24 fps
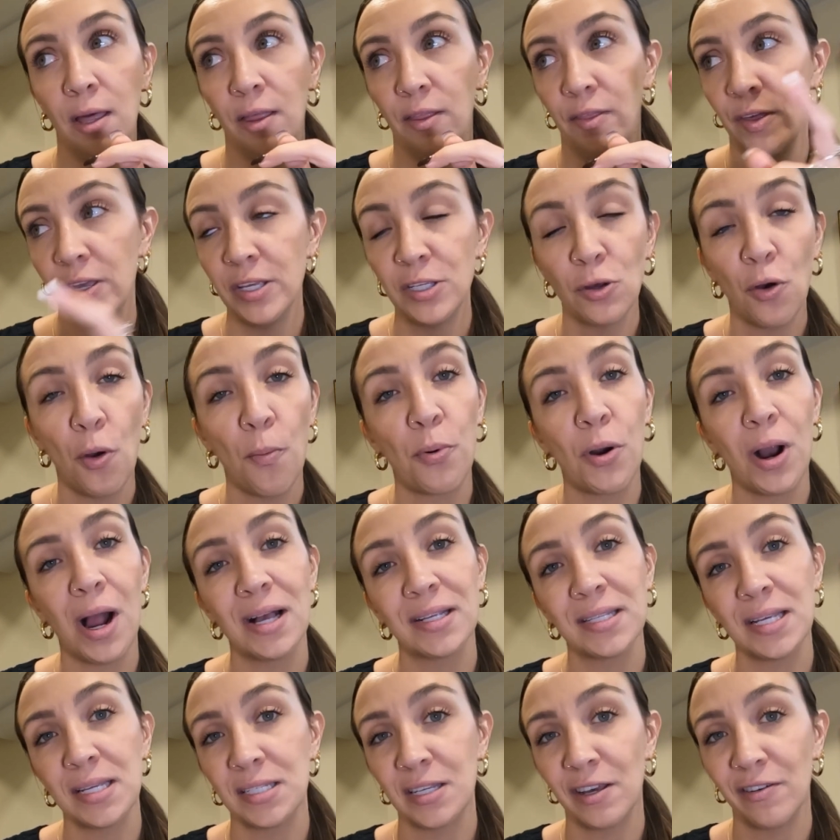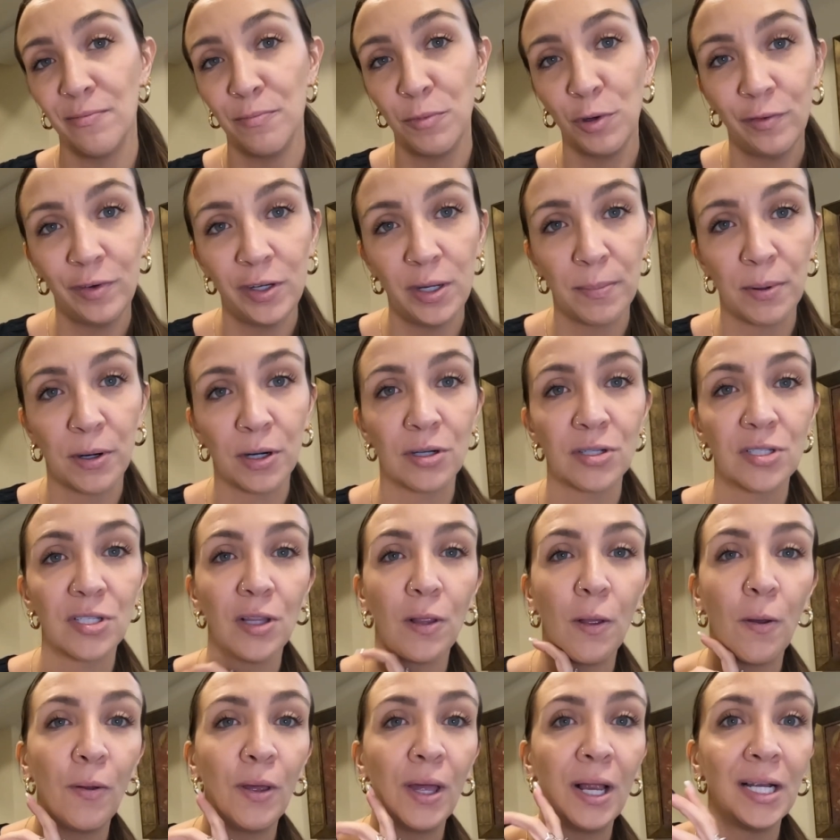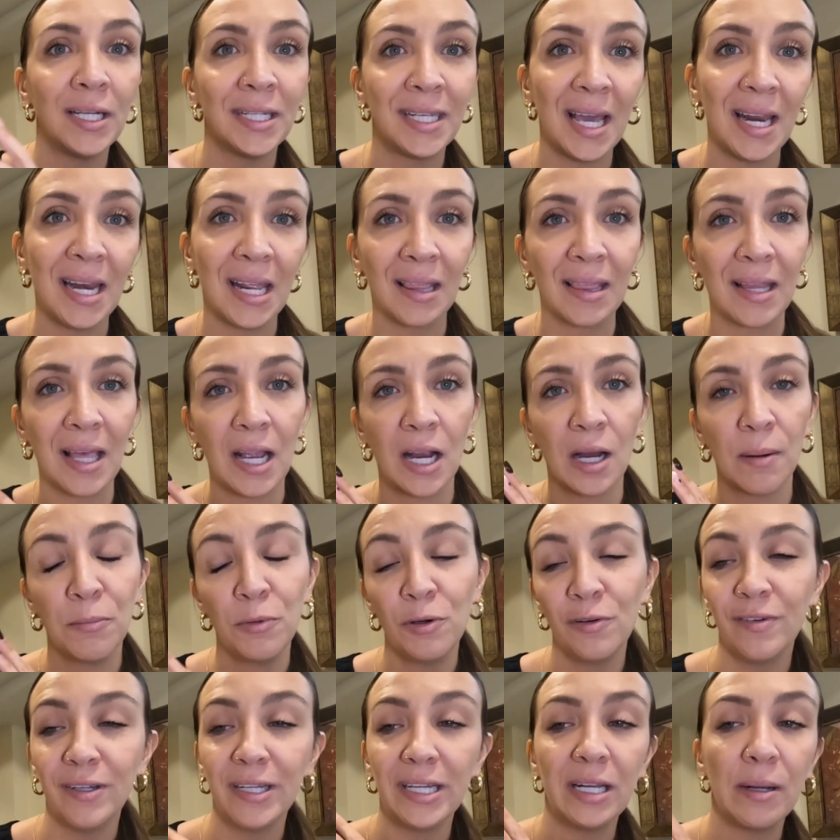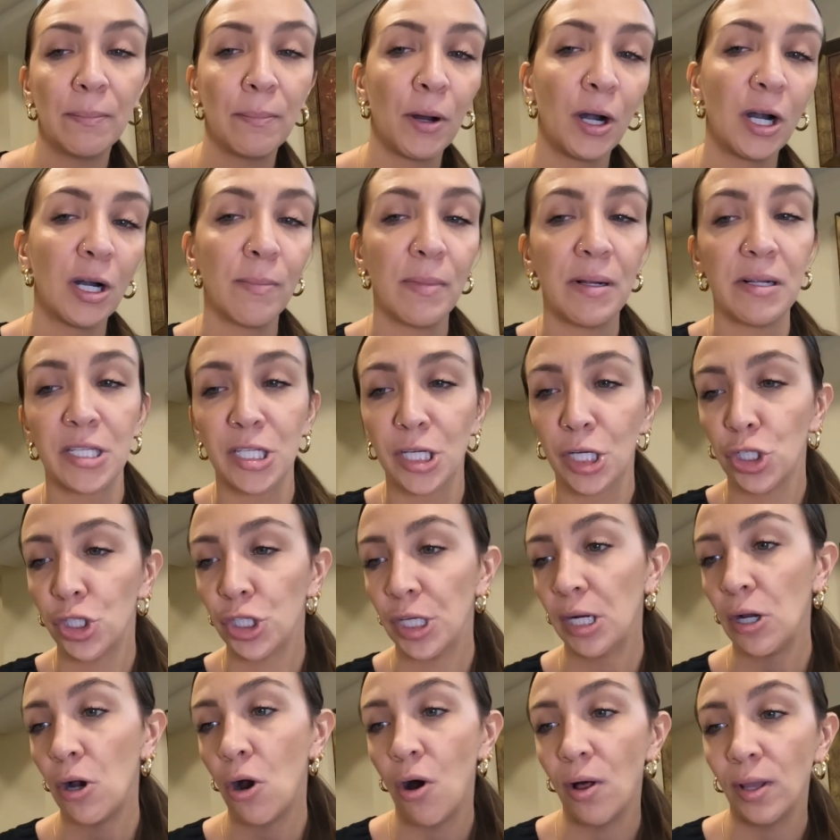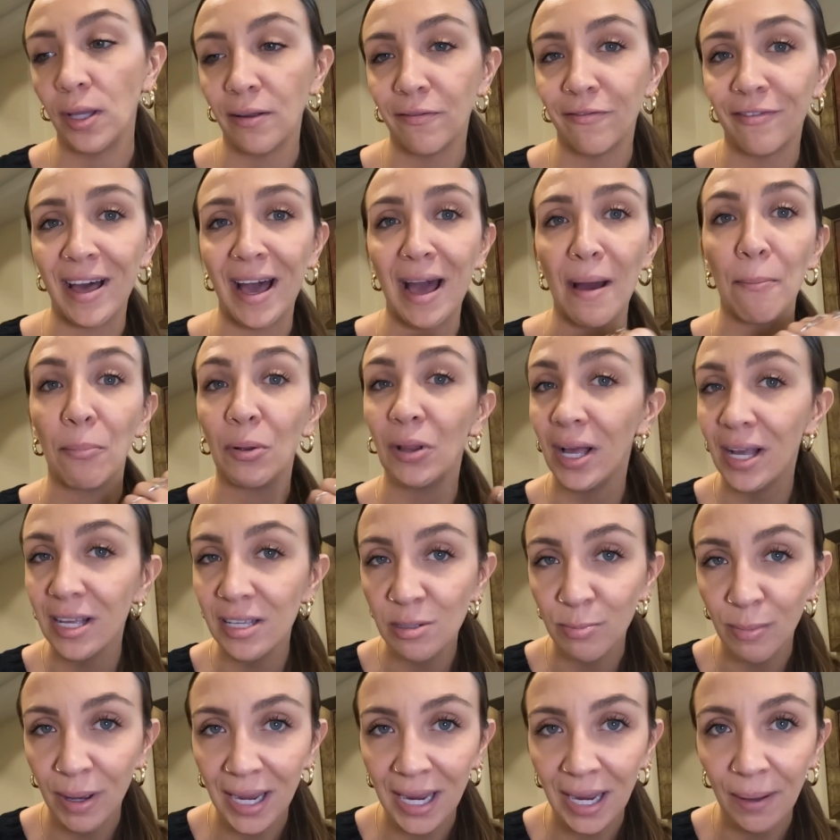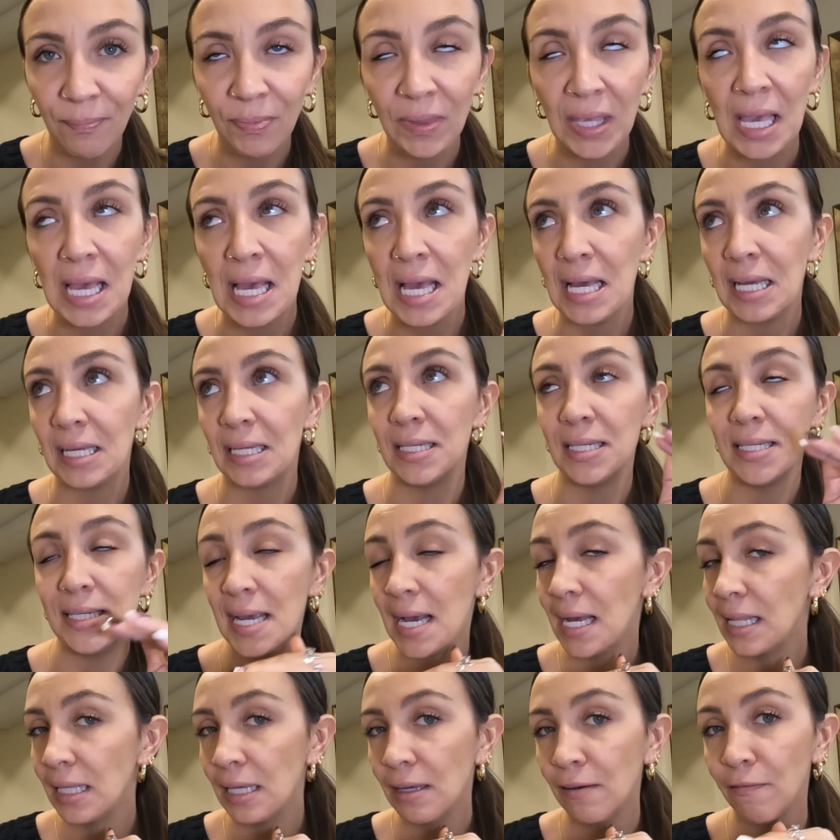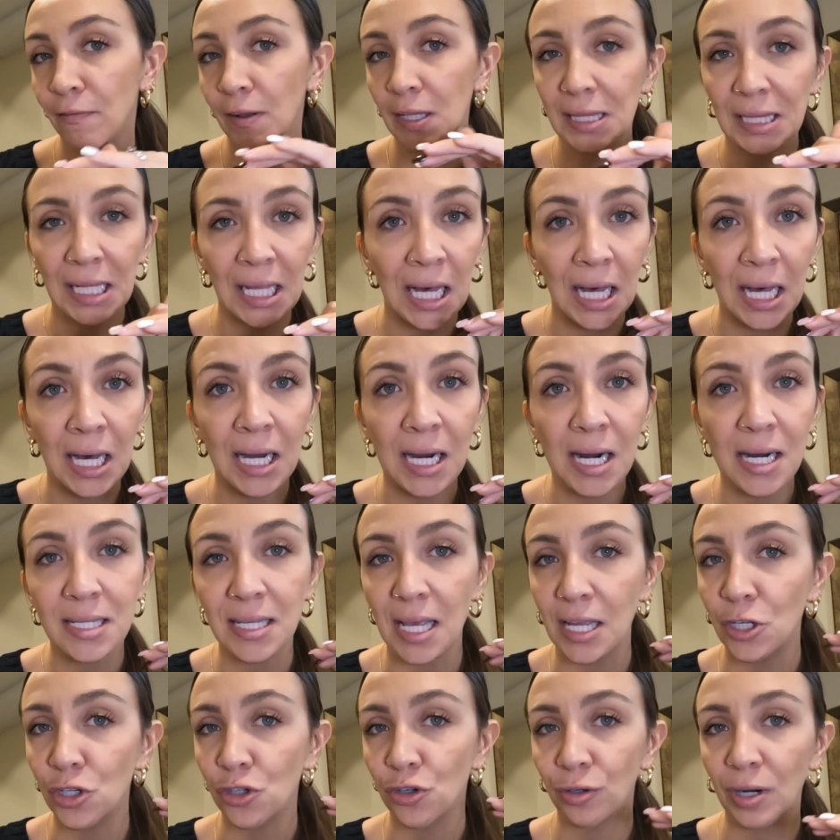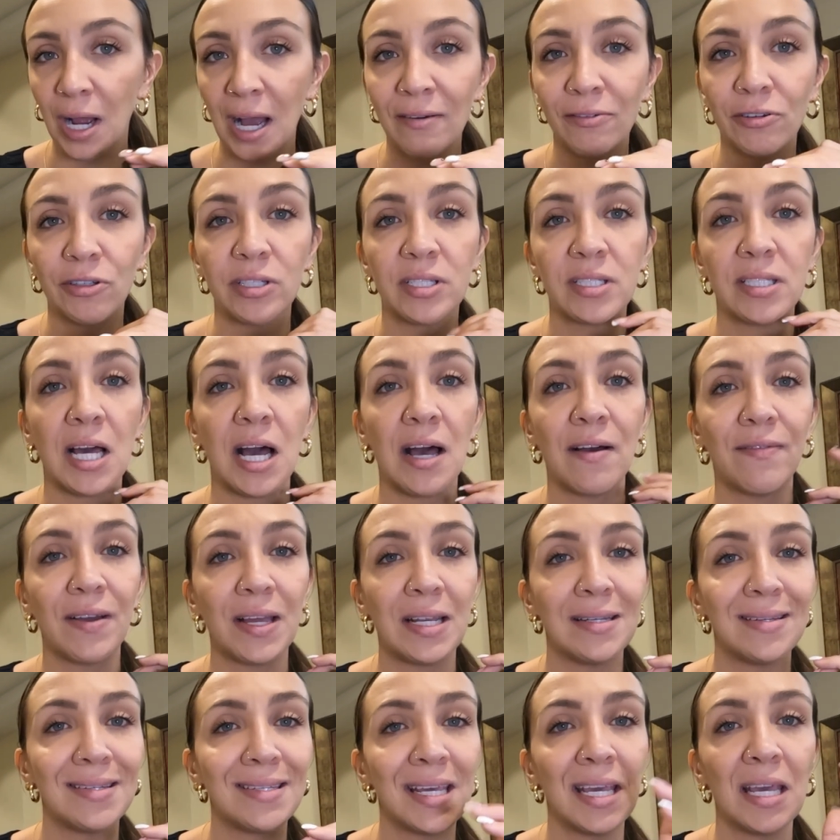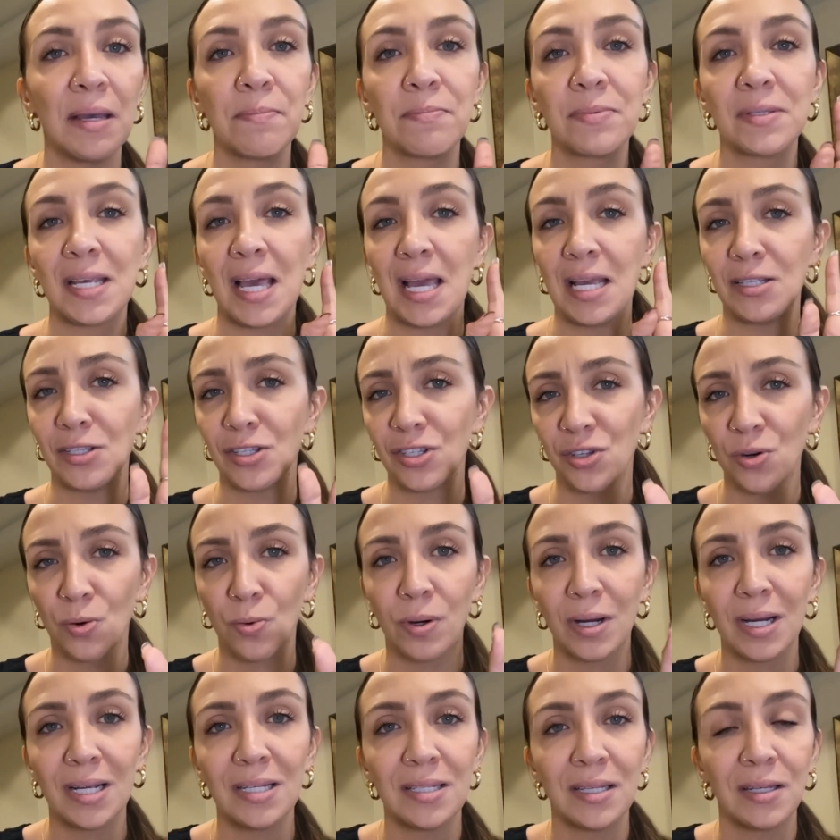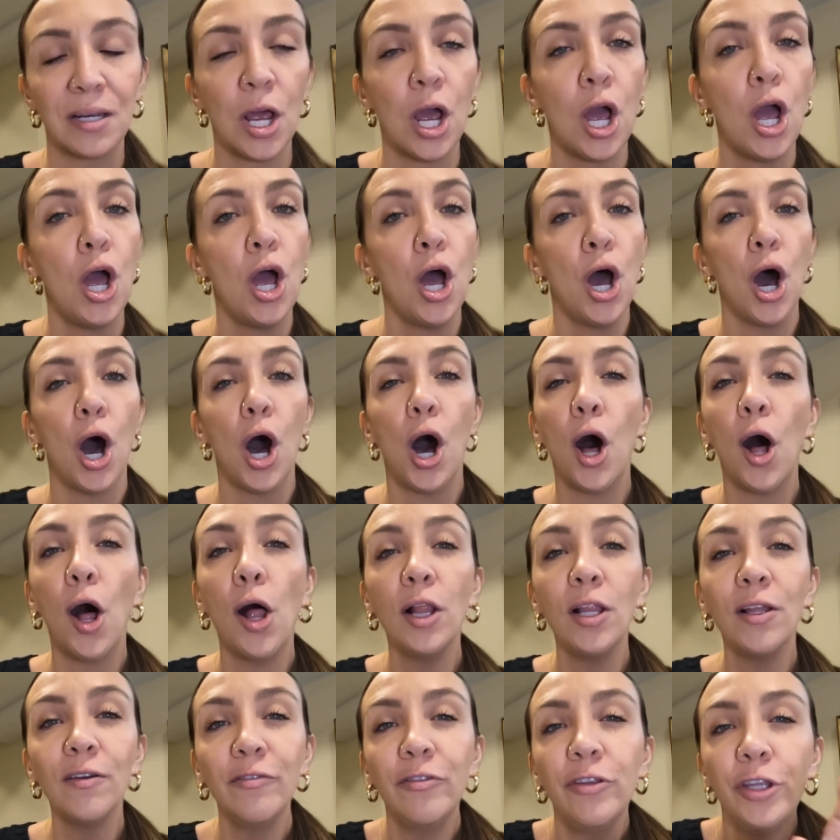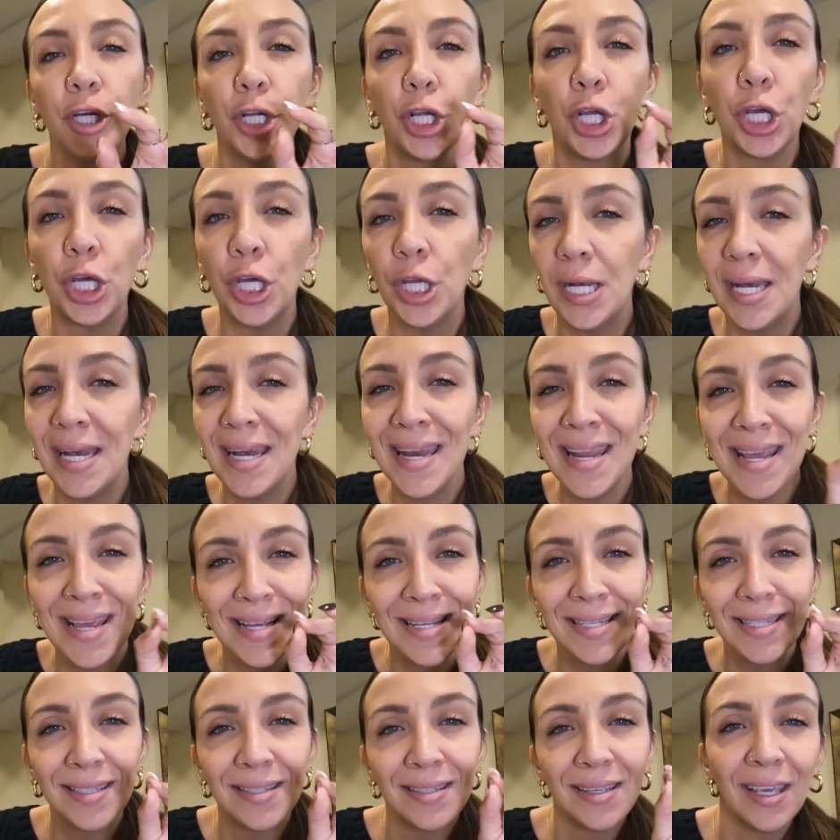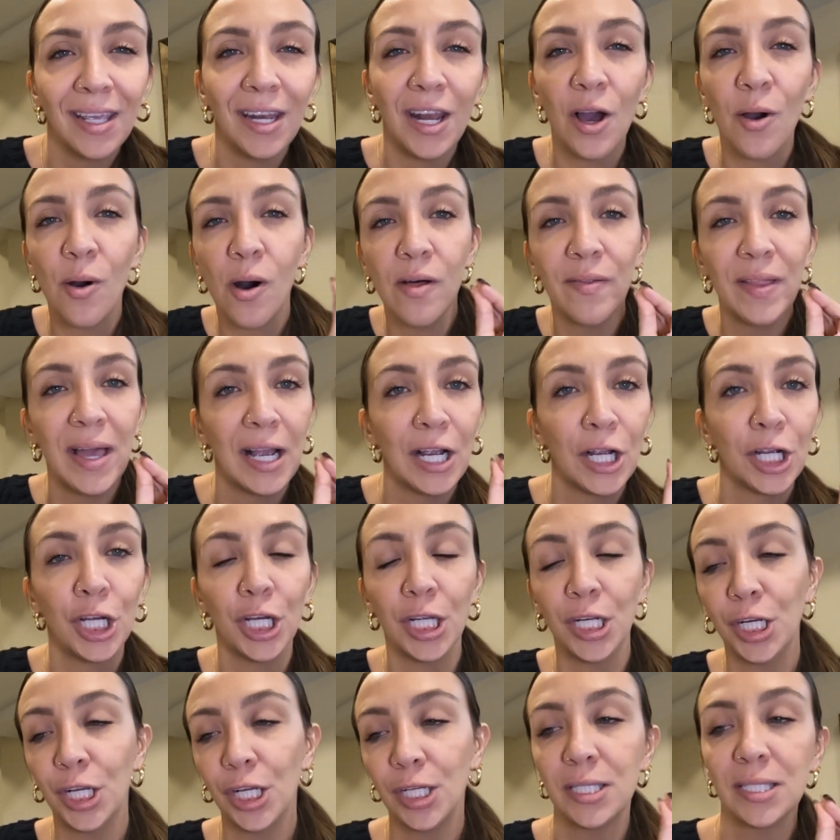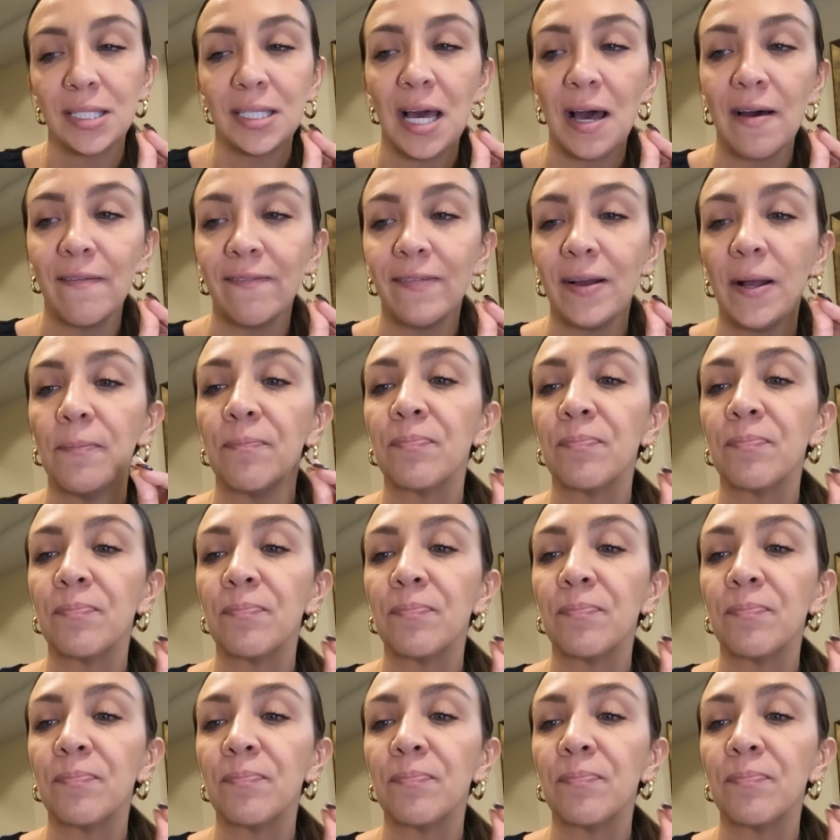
this whole process of moving to Barcelona, getting there, moving in, apartment searching, all of that, plus my daily vlogs and travel stuff and tips and stories and all of the goodness, you know, all that good stuff,